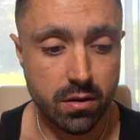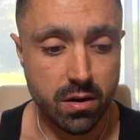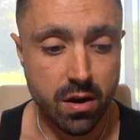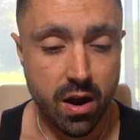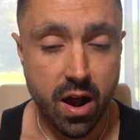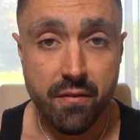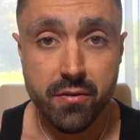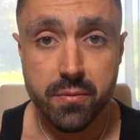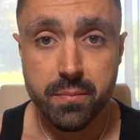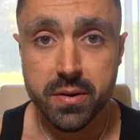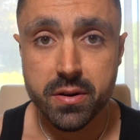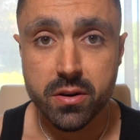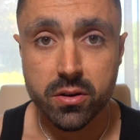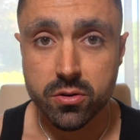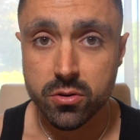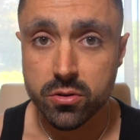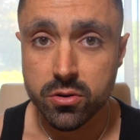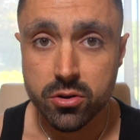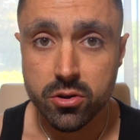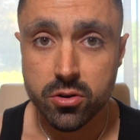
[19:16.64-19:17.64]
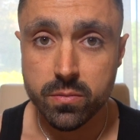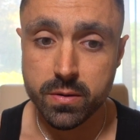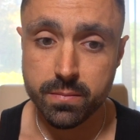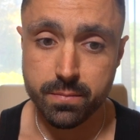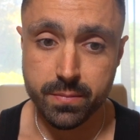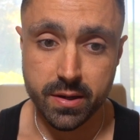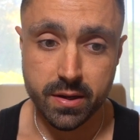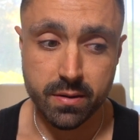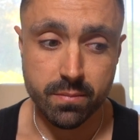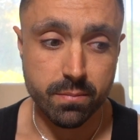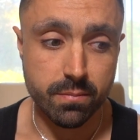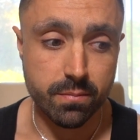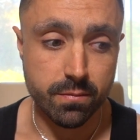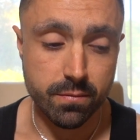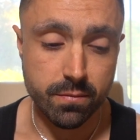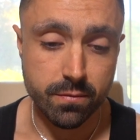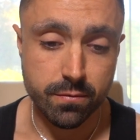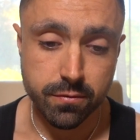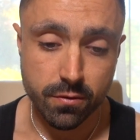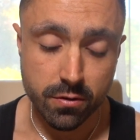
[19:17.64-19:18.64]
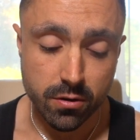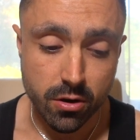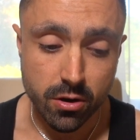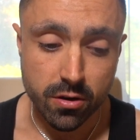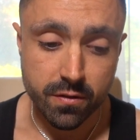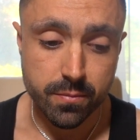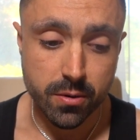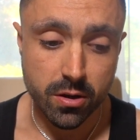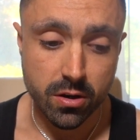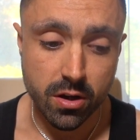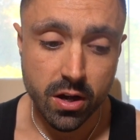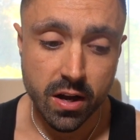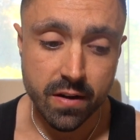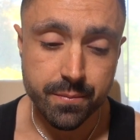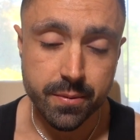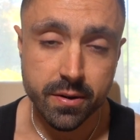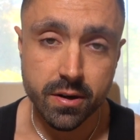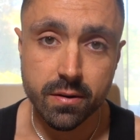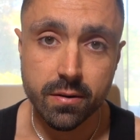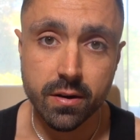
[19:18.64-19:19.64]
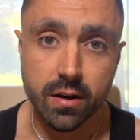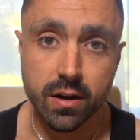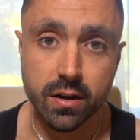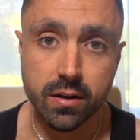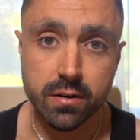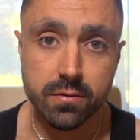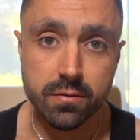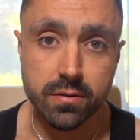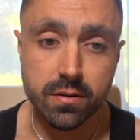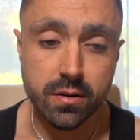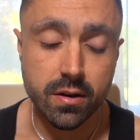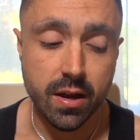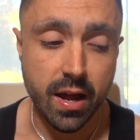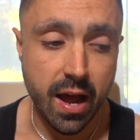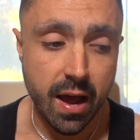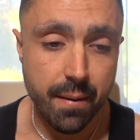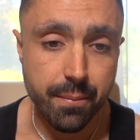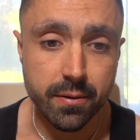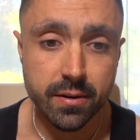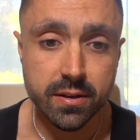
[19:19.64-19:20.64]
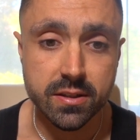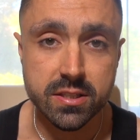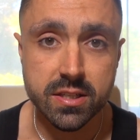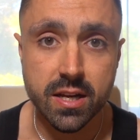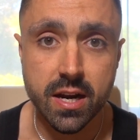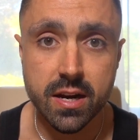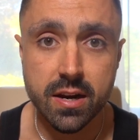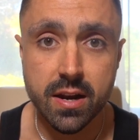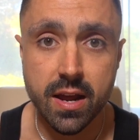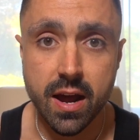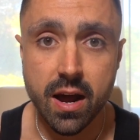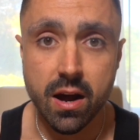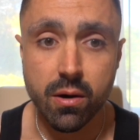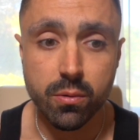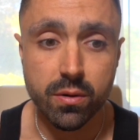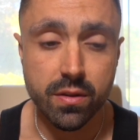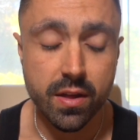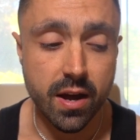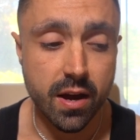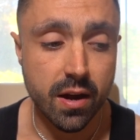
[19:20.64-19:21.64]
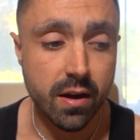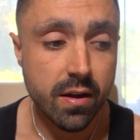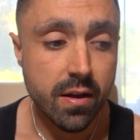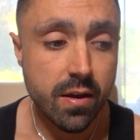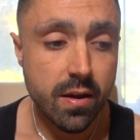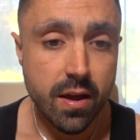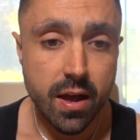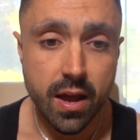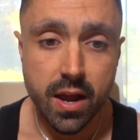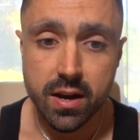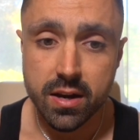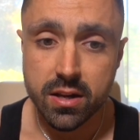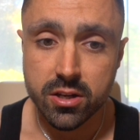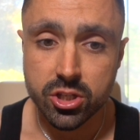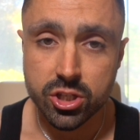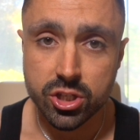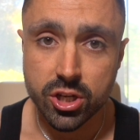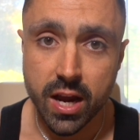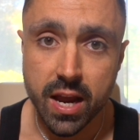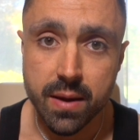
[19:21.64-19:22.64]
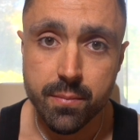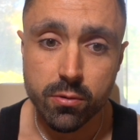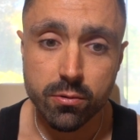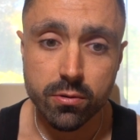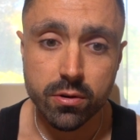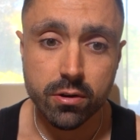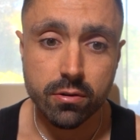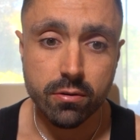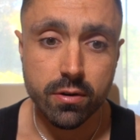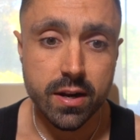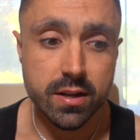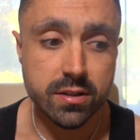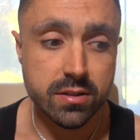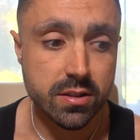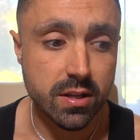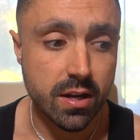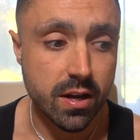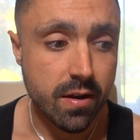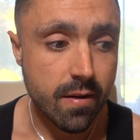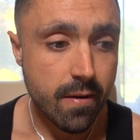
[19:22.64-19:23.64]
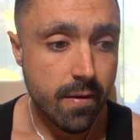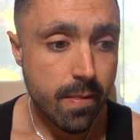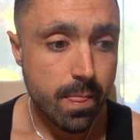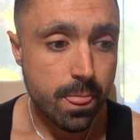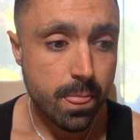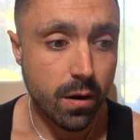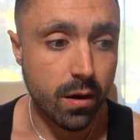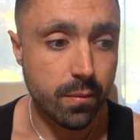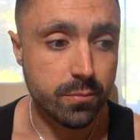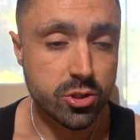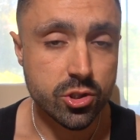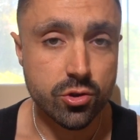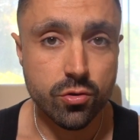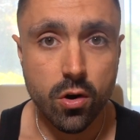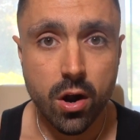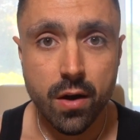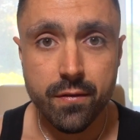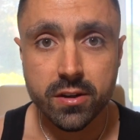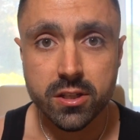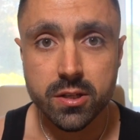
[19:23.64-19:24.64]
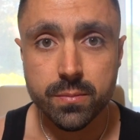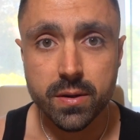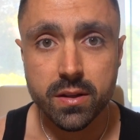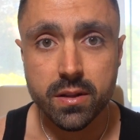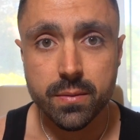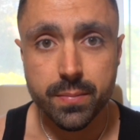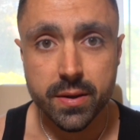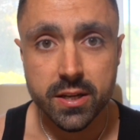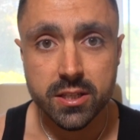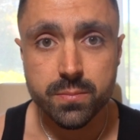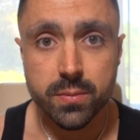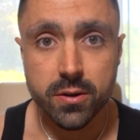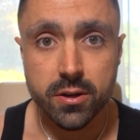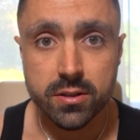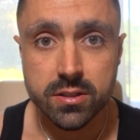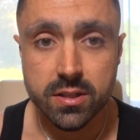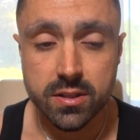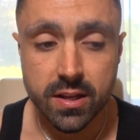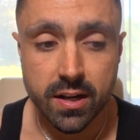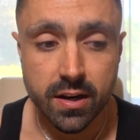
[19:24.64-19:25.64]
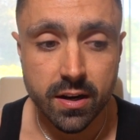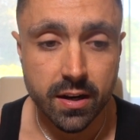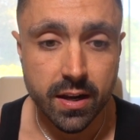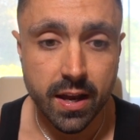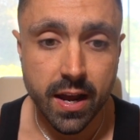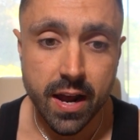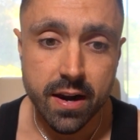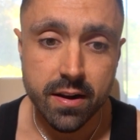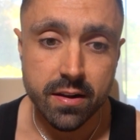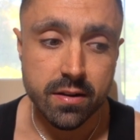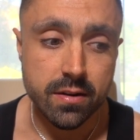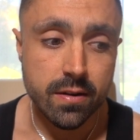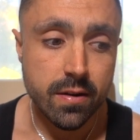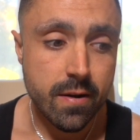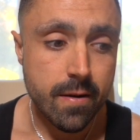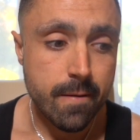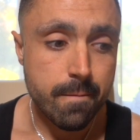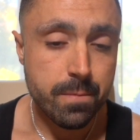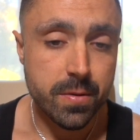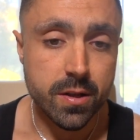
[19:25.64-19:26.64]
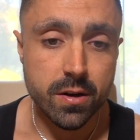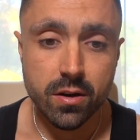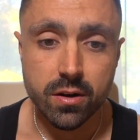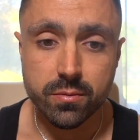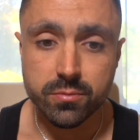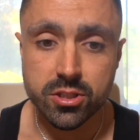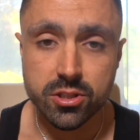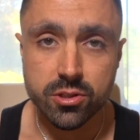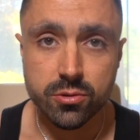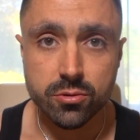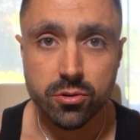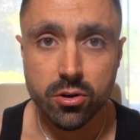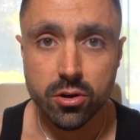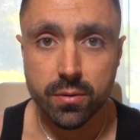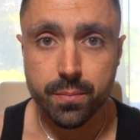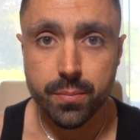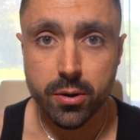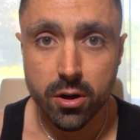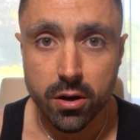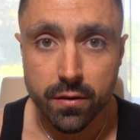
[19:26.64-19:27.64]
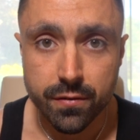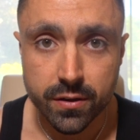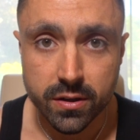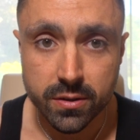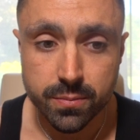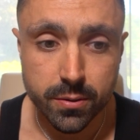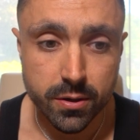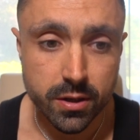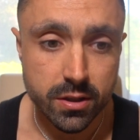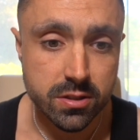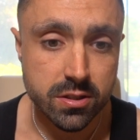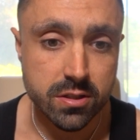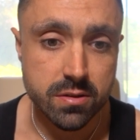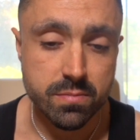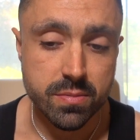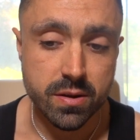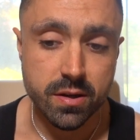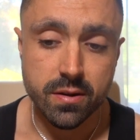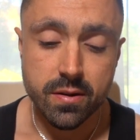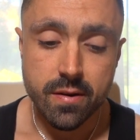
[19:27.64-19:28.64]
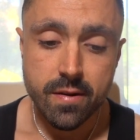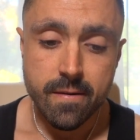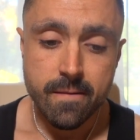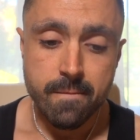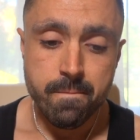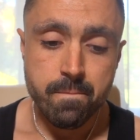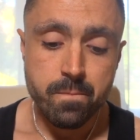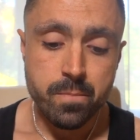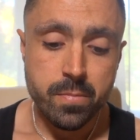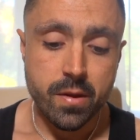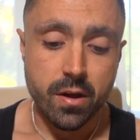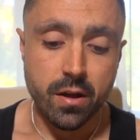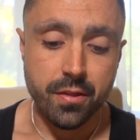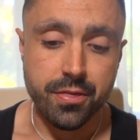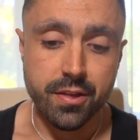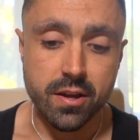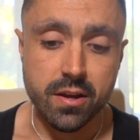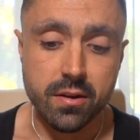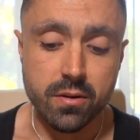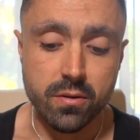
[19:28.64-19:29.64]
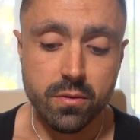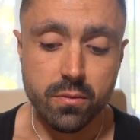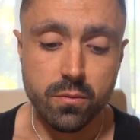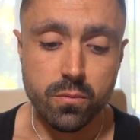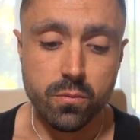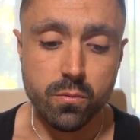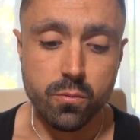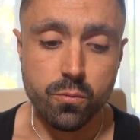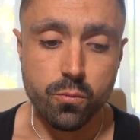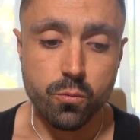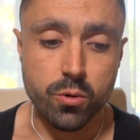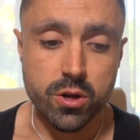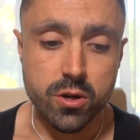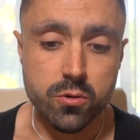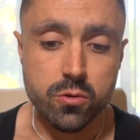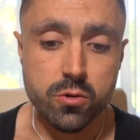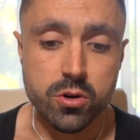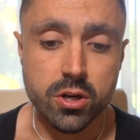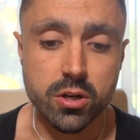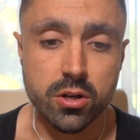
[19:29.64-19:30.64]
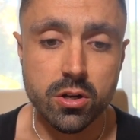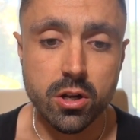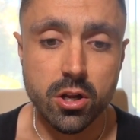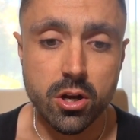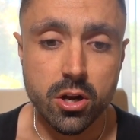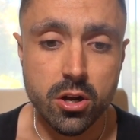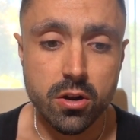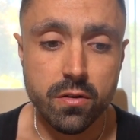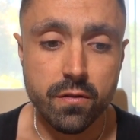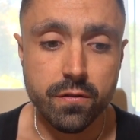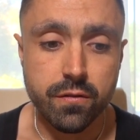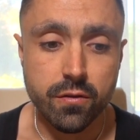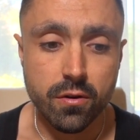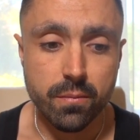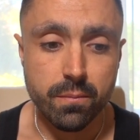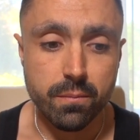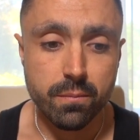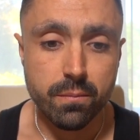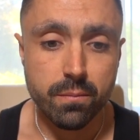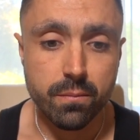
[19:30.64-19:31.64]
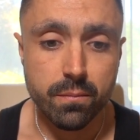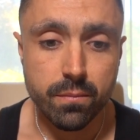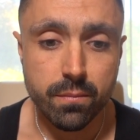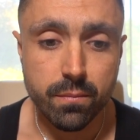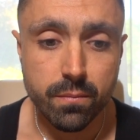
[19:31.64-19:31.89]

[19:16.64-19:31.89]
I haven't been a good human being for a lot of my life, but I, I can happily say now without any shame or regrets that I'm striving to be the best person that I can and you know, I'm still not a perfect person, but I think we all can learn from